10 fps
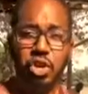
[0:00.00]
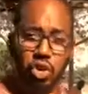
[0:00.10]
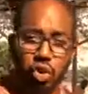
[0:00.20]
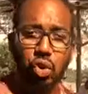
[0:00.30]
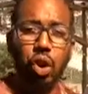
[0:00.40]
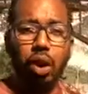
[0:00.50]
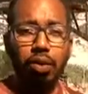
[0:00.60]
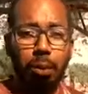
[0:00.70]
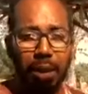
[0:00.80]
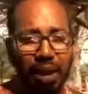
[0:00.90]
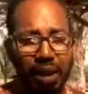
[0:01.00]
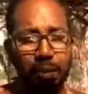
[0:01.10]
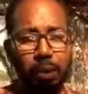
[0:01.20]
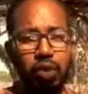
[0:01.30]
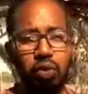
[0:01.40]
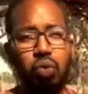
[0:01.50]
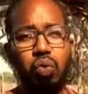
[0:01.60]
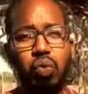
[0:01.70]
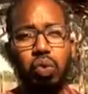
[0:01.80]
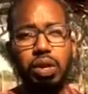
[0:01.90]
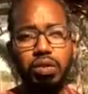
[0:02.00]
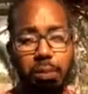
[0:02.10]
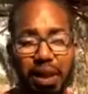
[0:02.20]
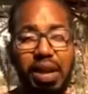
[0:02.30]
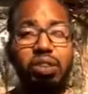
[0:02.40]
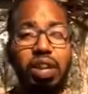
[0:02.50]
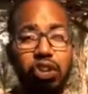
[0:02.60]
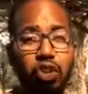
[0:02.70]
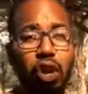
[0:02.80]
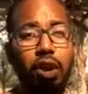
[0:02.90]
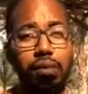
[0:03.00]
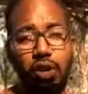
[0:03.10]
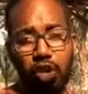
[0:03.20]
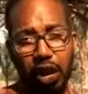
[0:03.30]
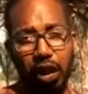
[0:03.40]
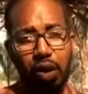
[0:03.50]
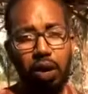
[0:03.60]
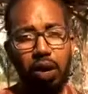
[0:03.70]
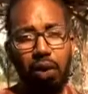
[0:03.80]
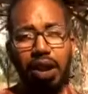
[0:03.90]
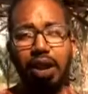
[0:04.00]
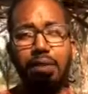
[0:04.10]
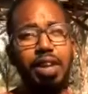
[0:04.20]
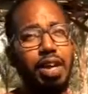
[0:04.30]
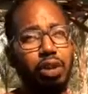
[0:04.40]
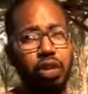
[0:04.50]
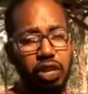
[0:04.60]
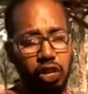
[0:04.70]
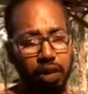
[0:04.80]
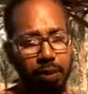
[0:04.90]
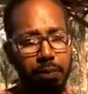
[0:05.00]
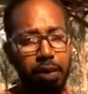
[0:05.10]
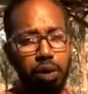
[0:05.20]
But you are the main person who is the main teacher of your child, right? And every day you're teaching them.